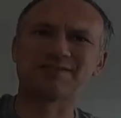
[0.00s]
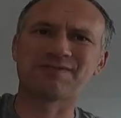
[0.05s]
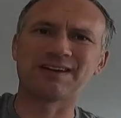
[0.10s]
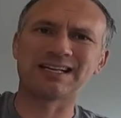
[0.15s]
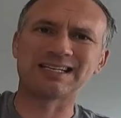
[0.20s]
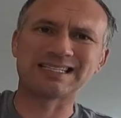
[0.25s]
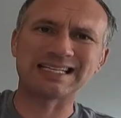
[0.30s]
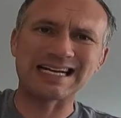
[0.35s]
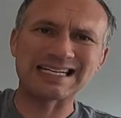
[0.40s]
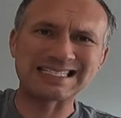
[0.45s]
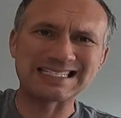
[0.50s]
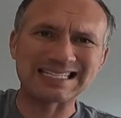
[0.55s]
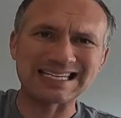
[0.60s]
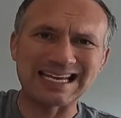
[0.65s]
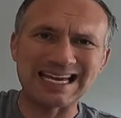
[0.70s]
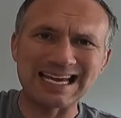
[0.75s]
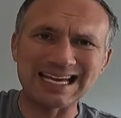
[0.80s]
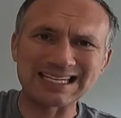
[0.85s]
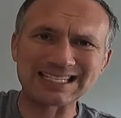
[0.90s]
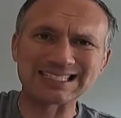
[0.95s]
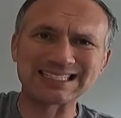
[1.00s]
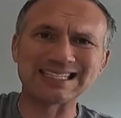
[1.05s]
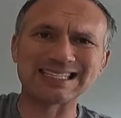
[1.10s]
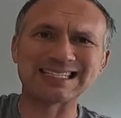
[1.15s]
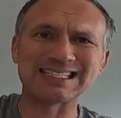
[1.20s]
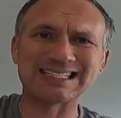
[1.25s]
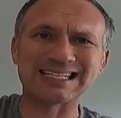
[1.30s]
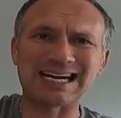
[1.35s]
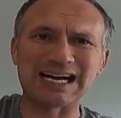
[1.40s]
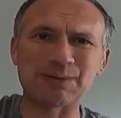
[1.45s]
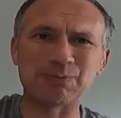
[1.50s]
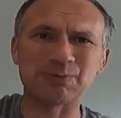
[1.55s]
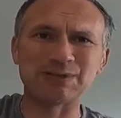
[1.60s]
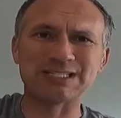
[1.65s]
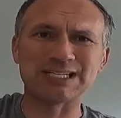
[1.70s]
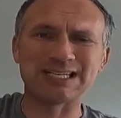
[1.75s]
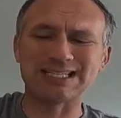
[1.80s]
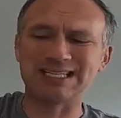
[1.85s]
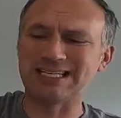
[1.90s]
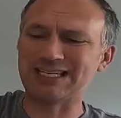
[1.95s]
this fantastic handle on the top,
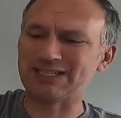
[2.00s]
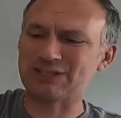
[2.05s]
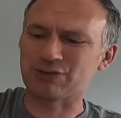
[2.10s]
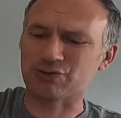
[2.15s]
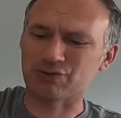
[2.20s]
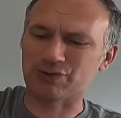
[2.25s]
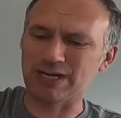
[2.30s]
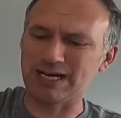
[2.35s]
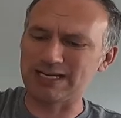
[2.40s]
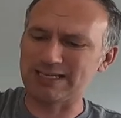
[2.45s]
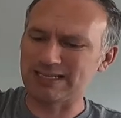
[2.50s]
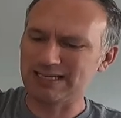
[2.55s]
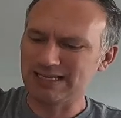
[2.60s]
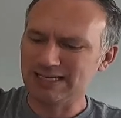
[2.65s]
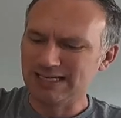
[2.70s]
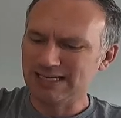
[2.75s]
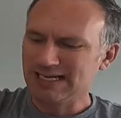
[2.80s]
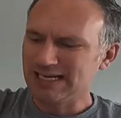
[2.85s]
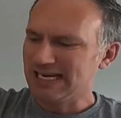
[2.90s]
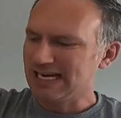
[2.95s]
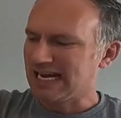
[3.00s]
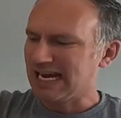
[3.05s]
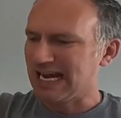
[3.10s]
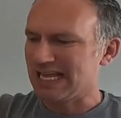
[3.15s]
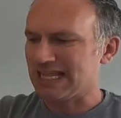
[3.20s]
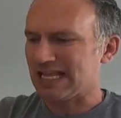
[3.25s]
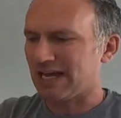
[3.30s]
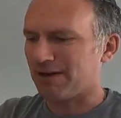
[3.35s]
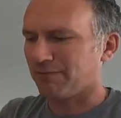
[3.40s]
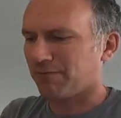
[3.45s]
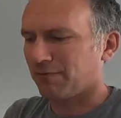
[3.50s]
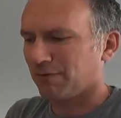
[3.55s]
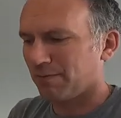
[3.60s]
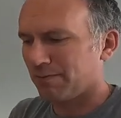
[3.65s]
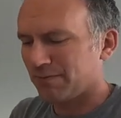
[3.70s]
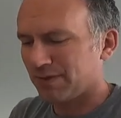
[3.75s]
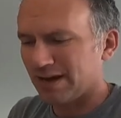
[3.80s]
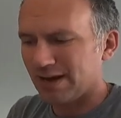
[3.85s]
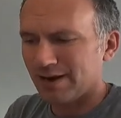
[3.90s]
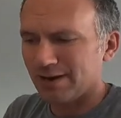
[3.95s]
which I think is great. And then
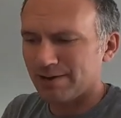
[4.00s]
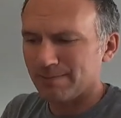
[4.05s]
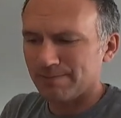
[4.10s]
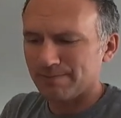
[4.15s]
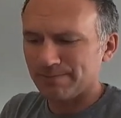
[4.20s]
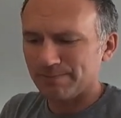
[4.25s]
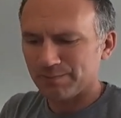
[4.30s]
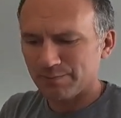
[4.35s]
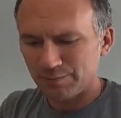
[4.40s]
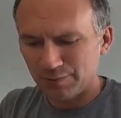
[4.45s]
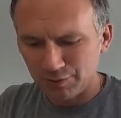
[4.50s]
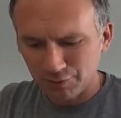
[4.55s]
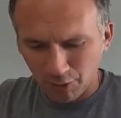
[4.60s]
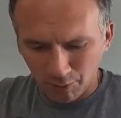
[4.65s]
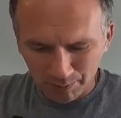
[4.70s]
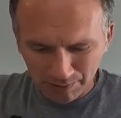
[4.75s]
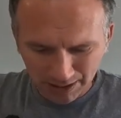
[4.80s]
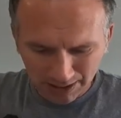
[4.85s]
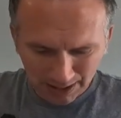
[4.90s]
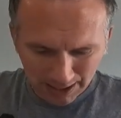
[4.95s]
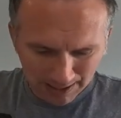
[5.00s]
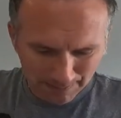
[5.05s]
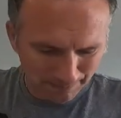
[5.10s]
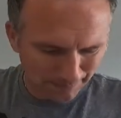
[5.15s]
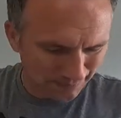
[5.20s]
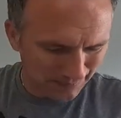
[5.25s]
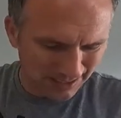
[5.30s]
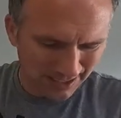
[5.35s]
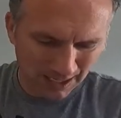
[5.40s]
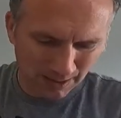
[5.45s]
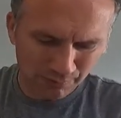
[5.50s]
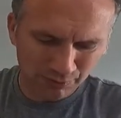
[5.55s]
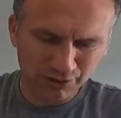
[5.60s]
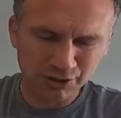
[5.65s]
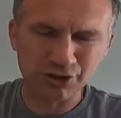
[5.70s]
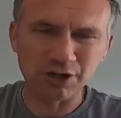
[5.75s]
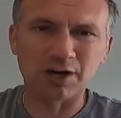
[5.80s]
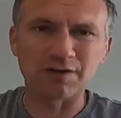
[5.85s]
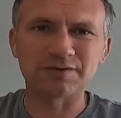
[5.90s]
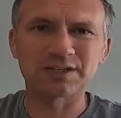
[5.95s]
from there, when you open it up, a couple
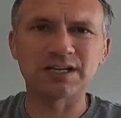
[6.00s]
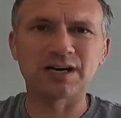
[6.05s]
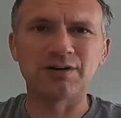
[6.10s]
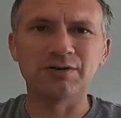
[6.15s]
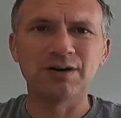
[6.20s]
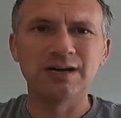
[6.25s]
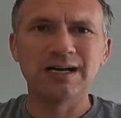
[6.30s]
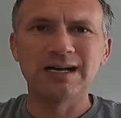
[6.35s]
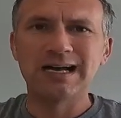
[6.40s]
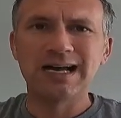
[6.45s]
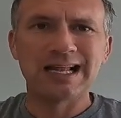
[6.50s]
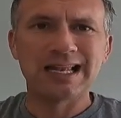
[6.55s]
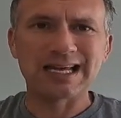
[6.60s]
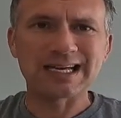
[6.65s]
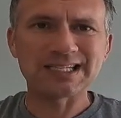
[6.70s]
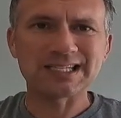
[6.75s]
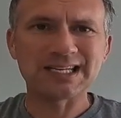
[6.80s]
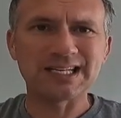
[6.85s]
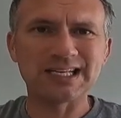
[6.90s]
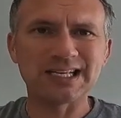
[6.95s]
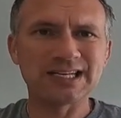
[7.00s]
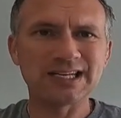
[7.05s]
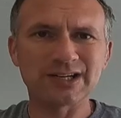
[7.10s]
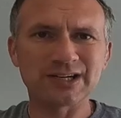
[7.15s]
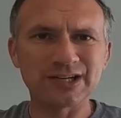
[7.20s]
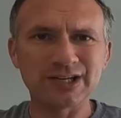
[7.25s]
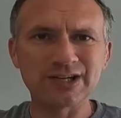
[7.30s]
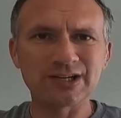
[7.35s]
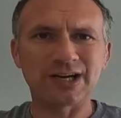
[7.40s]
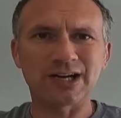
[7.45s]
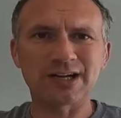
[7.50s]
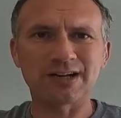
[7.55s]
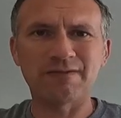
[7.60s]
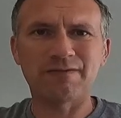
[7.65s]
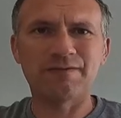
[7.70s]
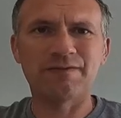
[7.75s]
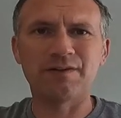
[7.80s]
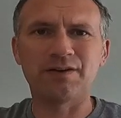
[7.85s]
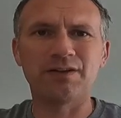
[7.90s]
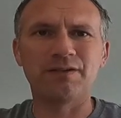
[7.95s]
shelves. Now, like I said, you're not gonna
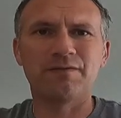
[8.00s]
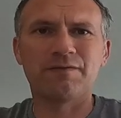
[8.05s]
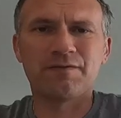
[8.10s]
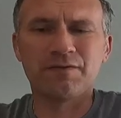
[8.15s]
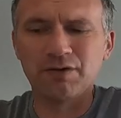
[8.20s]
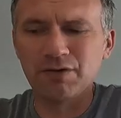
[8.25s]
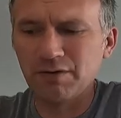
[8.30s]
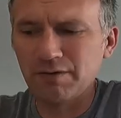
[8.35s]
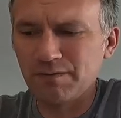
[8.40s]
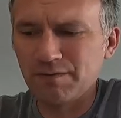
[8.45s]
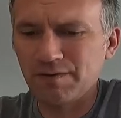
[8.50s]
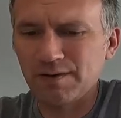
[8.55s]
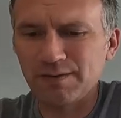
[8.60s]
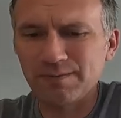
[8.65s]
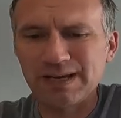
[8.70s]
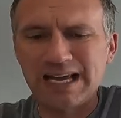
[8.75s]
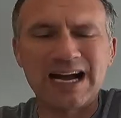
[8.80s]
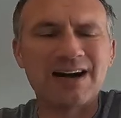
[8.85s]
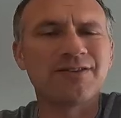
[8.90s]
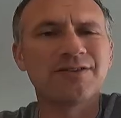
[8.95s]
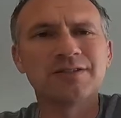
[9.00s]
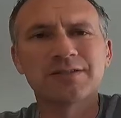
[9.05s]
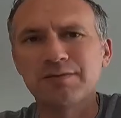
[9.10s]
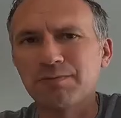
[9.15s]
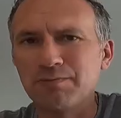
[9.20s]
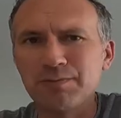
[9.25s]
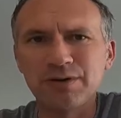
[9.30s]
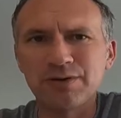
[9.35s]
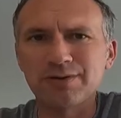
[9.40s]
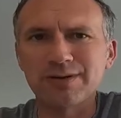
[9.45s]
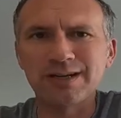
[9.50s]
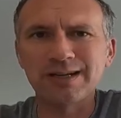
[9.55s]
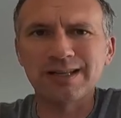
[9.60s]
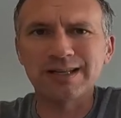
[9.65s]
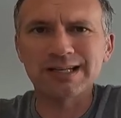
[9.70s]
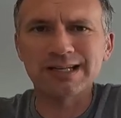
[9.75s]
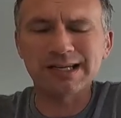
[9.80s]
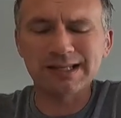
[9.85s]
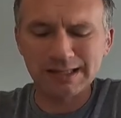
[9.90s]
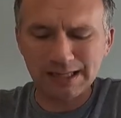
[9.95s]
fill it full of gallons of milk,
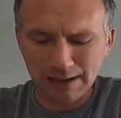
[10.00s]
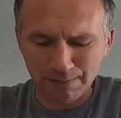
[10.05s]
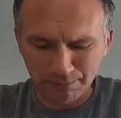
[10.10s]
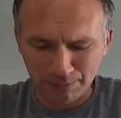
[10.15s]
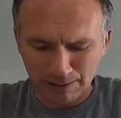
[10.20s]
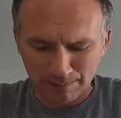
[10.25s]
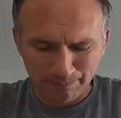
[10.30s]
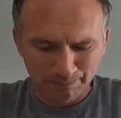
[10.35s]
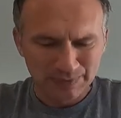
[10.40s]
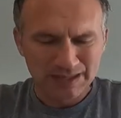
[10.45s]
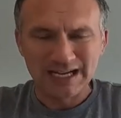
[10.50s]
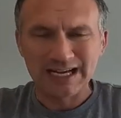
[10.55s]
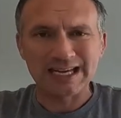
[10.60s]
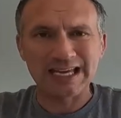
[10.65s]
anything like that, but